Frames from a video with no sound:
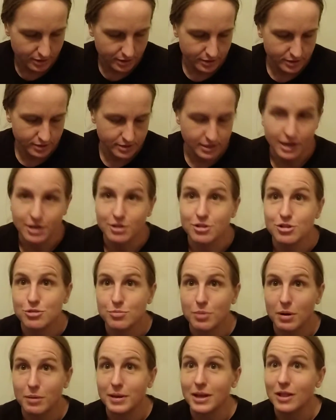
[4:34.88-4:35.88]
Standards are
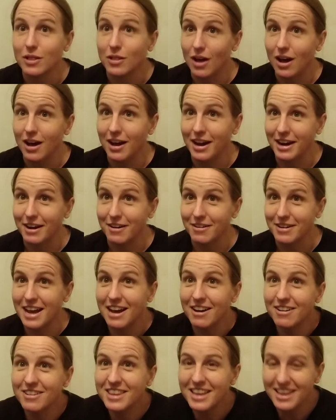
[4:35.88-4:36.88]
probably a lot higher
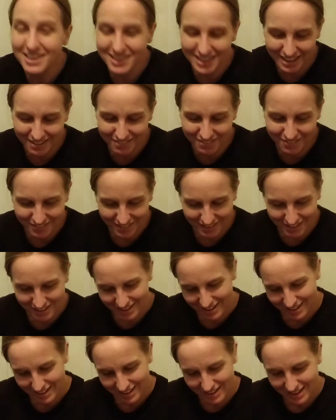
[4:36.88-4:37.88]
now than they
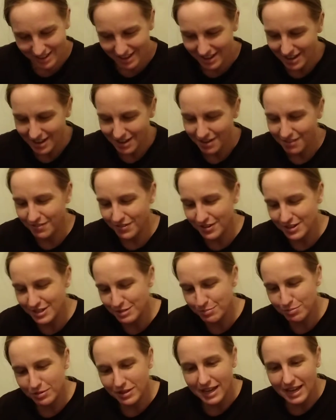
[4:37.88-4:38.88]
were.
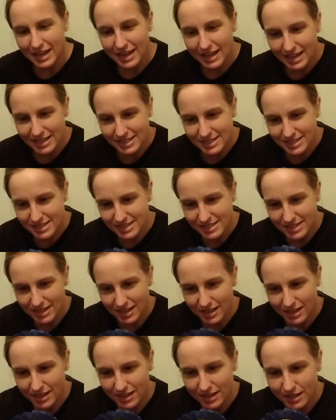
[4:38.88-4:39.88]
First place,
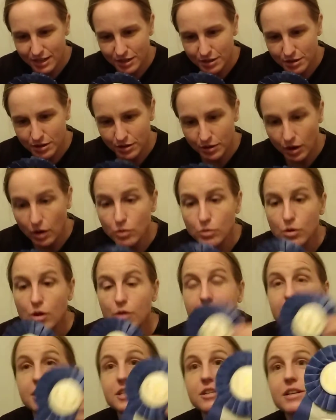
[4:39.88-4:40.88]

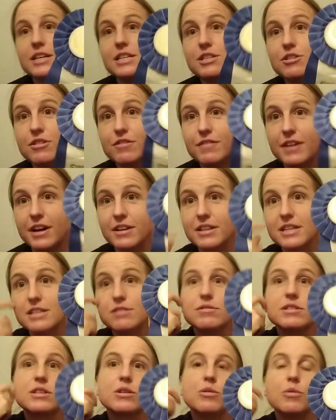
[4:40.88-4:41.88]
Regional History Fair. This
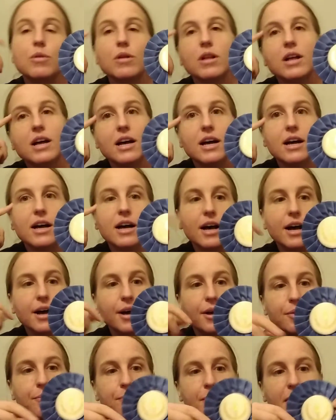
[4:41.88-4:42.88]
was cool.
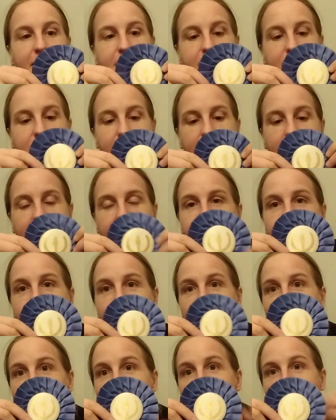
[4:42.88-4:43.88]
I did
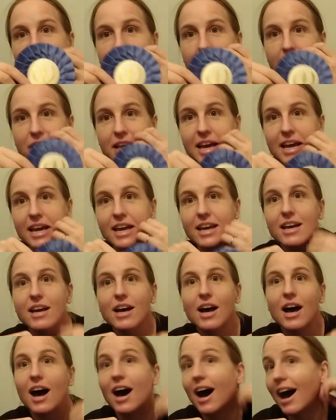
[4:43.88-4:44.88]
History of Ballet.
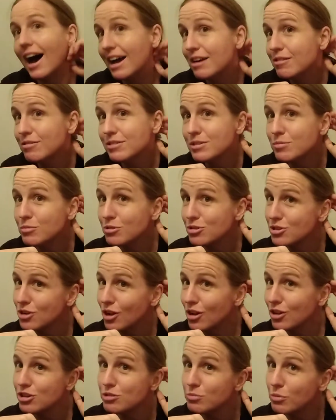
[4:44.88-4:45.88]
I was the most
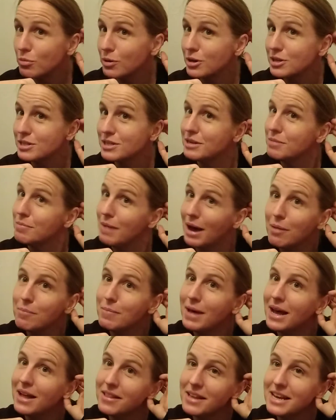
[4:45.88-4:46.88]
knowledgeable person about
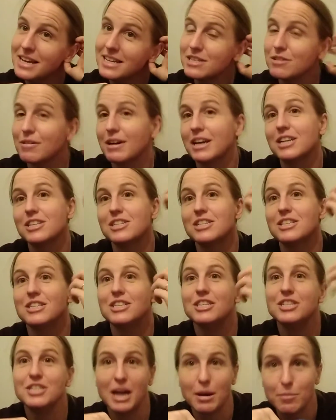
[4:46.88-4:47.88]
ballet, so I could
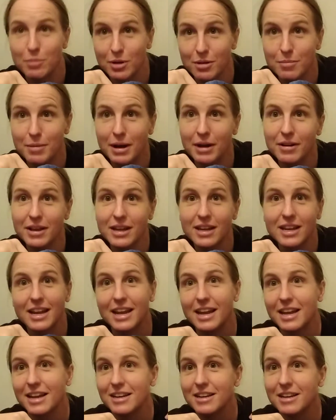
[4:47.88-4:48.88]
just jabber about it,
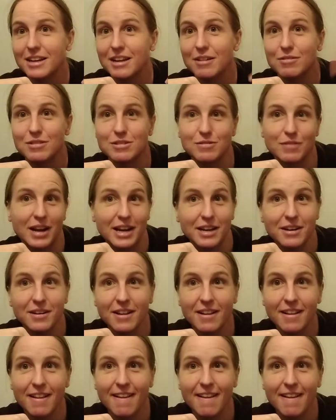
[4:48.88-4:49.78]
and it was fine.